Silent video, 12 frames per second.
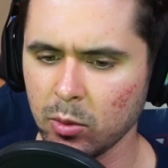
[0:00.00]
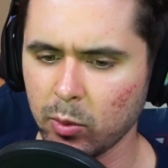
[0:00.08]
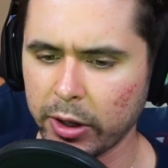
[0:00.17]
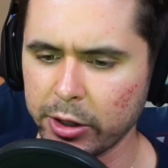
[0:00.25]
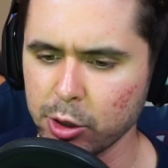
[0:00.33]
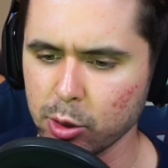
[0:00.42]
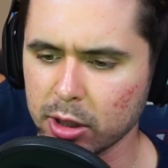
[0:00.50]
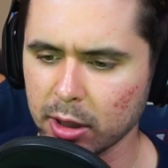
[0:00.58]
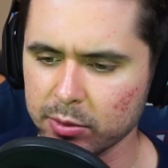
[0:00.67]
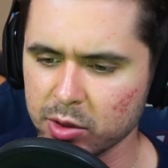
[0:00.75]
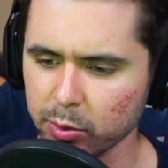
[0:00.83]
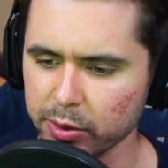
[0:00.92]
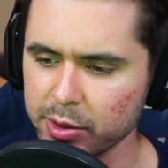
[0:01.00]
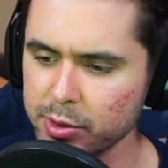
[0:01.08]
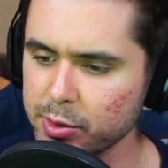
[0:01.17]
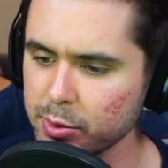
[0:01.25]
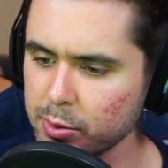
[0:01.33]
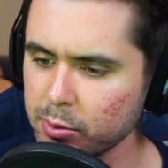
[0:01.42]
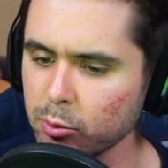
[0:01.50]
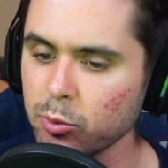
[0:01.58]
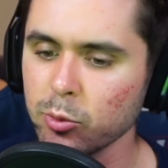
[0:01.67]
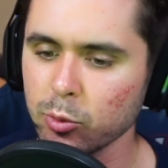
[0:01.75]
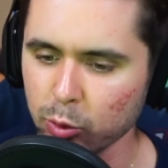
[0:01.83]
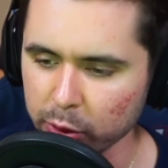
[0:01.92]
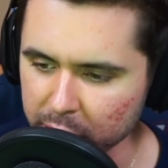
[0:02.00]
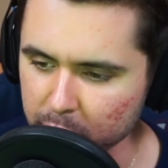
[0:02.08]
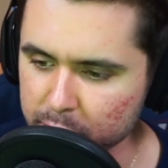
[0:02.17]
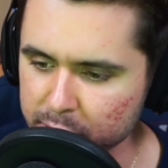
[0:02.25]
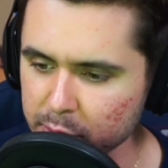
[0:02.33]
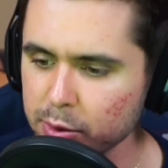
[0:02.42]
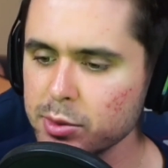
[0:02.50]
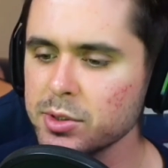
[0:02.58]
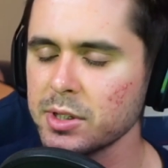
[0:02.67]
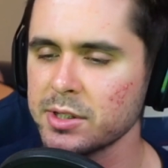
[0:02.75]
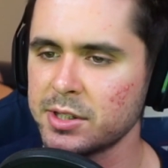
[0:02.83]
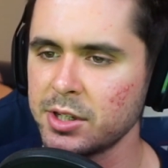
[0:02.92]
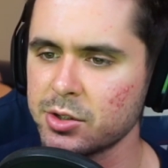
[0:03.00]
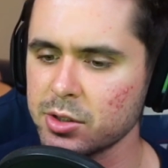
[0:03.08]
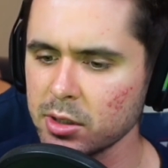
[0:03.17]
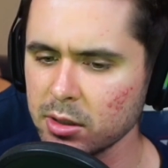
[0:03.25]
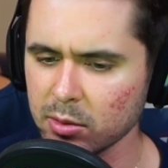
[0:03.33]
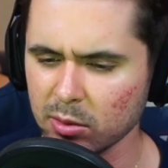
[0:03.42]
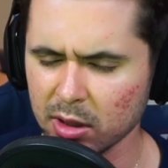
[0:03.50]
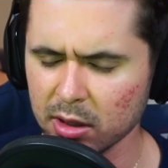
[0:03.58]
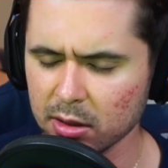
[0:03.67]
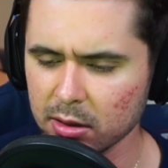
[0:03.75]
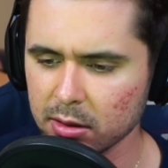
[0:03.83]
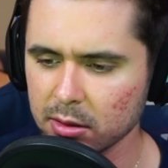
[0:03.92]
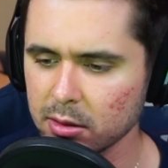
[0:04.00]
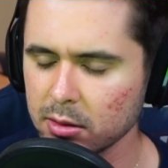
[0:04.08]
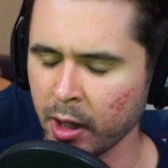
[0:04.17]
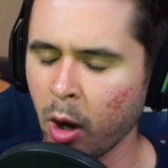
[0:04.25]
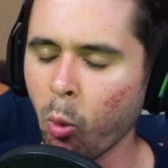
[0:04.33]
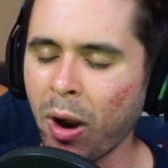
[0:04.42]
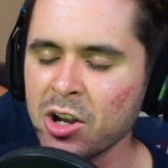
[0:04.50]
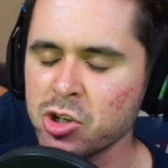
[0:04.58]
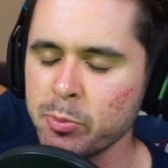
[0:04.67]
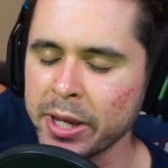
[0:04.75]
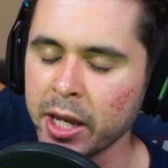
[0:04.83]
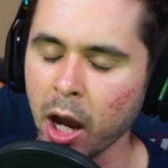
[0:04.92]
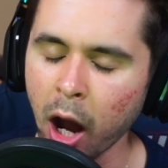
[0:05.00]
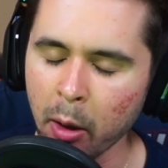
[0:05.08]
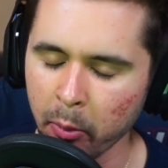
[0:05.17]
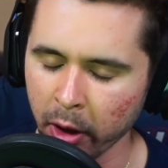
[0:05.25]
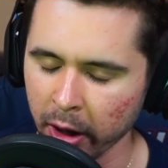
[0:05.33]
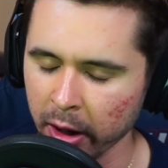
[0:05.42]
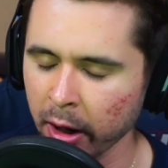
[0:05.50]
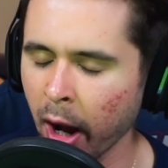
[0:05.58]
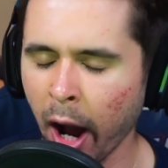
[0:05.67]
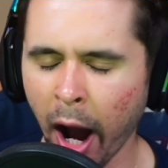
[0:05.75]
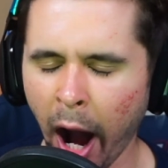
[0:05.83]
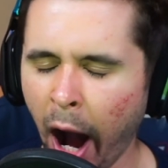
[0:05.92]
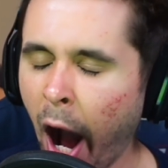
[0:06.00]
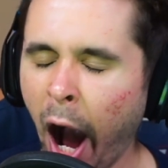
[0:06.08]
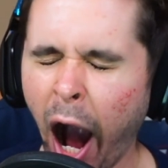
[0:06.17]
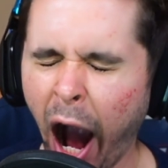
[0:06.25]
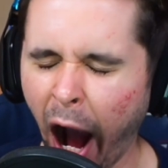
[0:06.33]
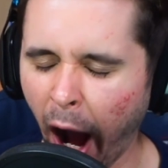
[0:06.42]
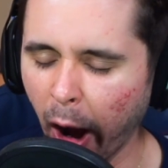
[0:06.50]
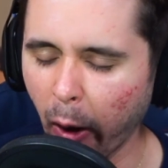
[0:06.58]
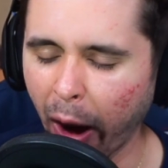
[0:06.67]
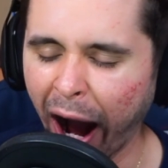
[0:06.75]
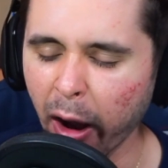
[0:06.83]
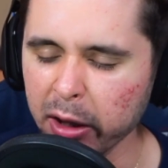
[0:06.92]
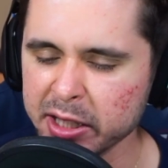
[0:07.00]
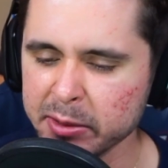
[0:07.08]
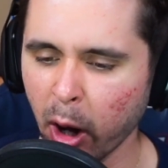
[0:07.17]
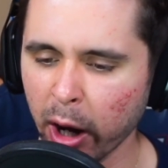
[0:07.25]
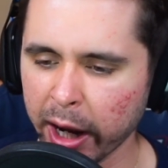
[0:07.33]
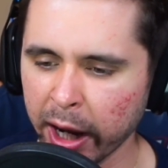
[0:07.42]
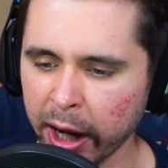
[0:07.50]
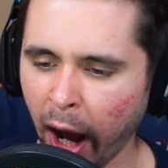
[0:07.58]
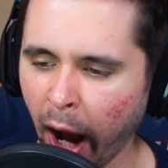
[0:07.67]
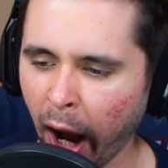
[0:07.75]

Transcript: Why didn't you come to Ryuzu's teacher? What? Oh, why don't you become her? Oh, wow, smoking.